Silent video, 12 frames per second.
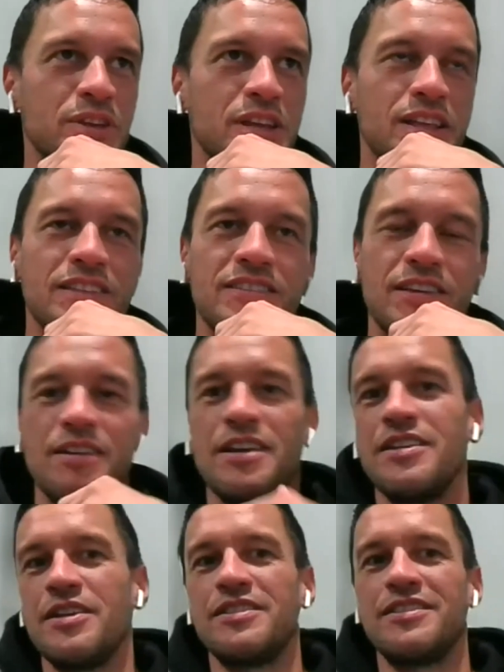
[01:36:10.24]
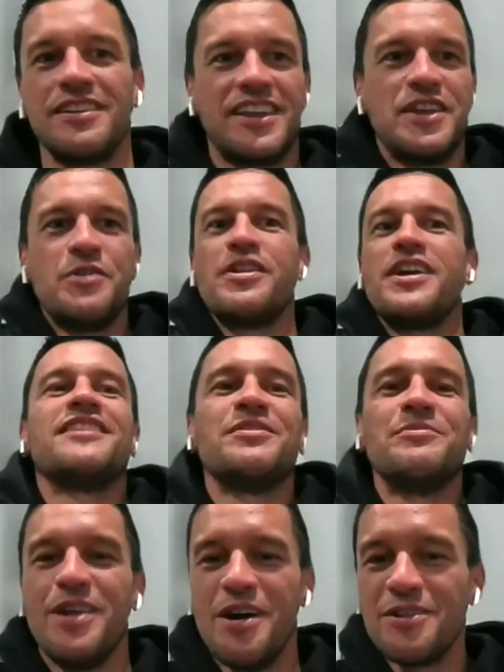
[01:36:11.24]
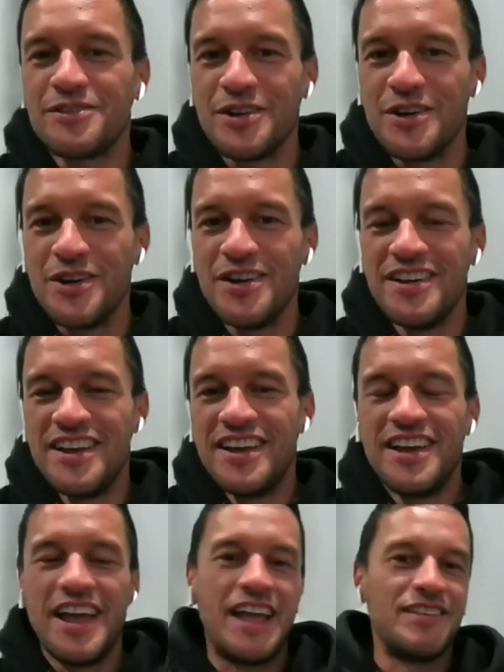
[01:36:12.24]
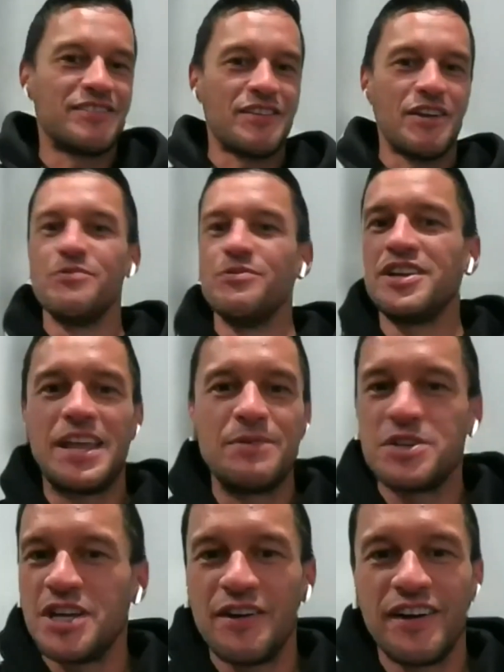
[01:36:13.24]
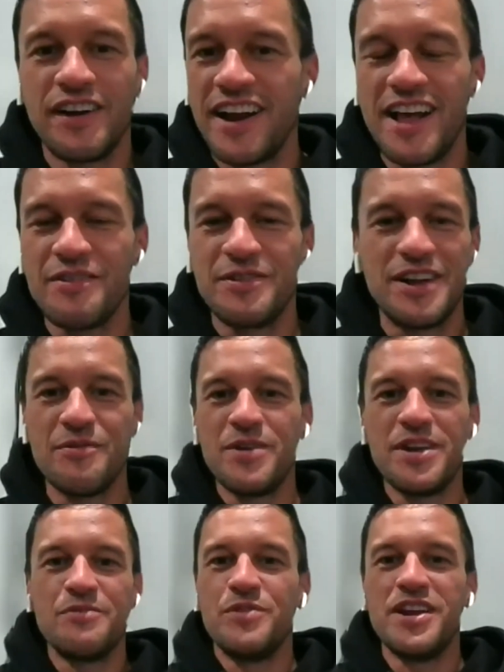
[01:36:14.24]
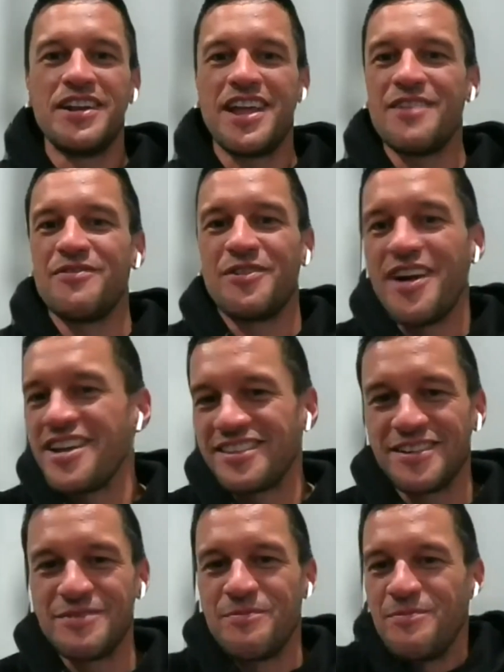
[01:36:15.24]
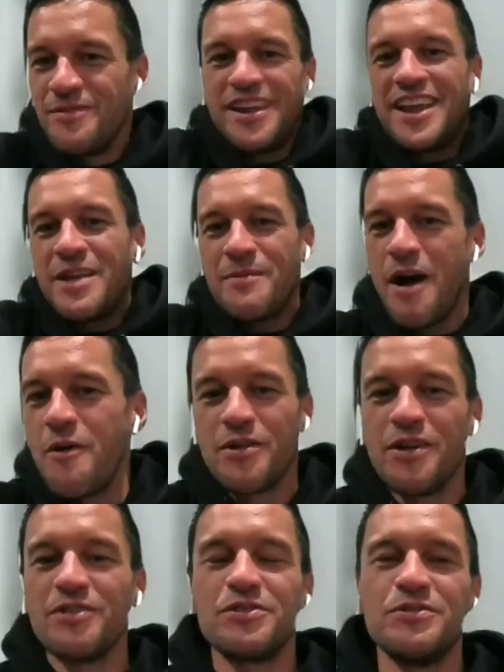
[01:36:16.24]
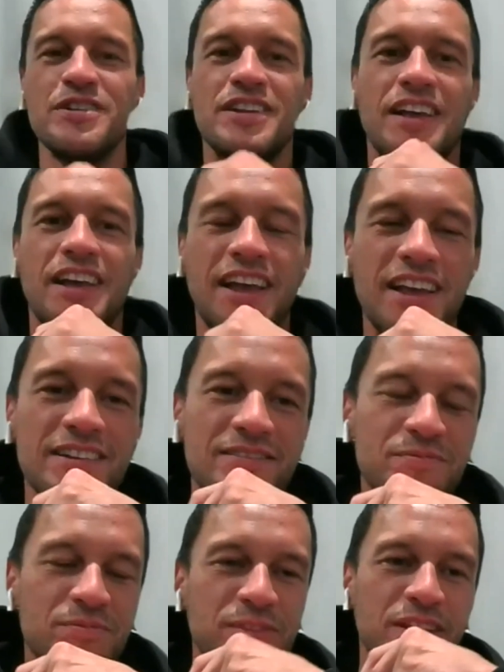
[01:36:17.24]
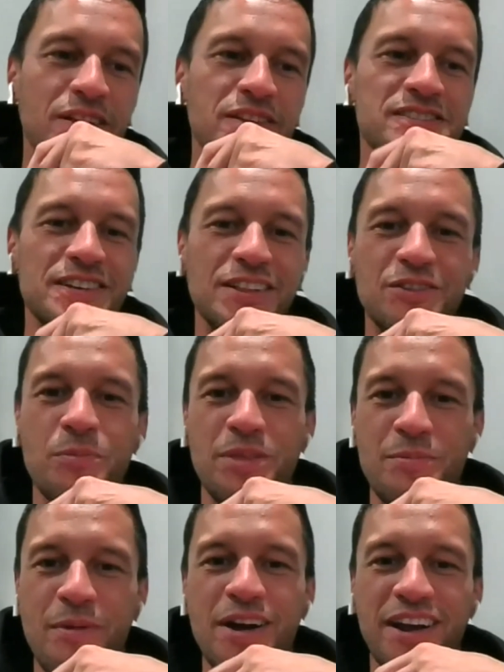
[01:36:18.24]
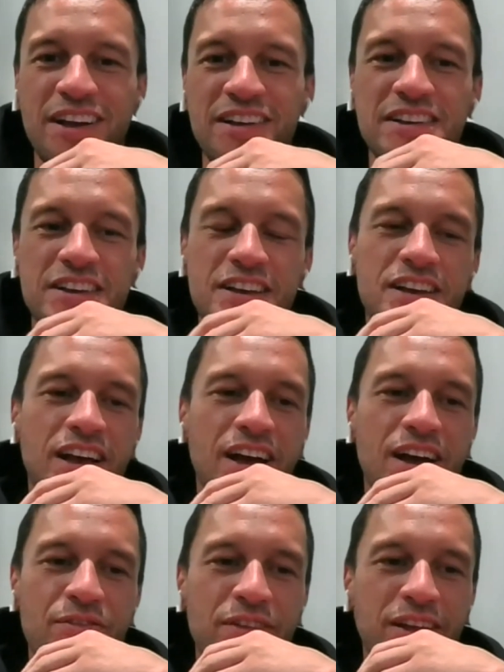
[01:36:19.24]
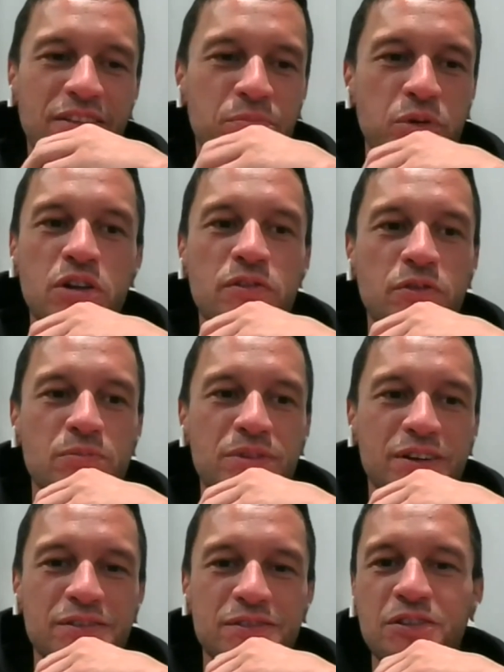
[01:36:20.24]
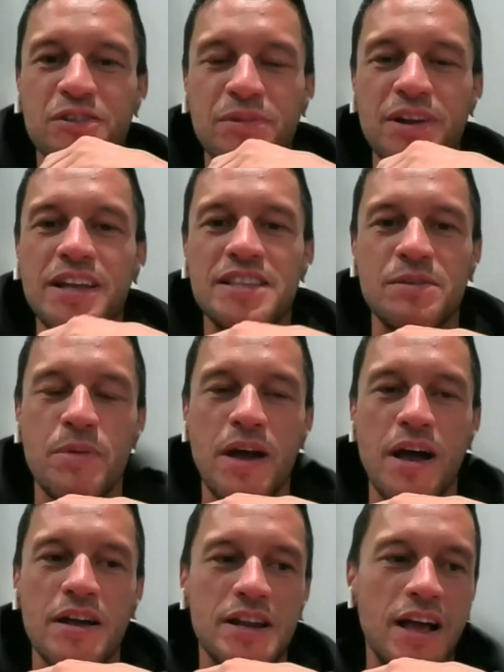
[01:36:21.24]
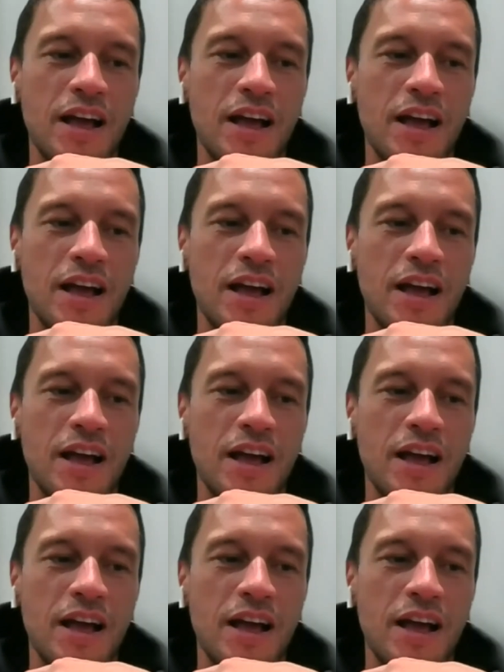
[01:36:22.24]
kīorahi doesn't belong to her. And so we keep sharing it out. You know, we don't have a right to hold on to it and, you know, sit on top of the maunga. I think it's beautiful because ultimately it's about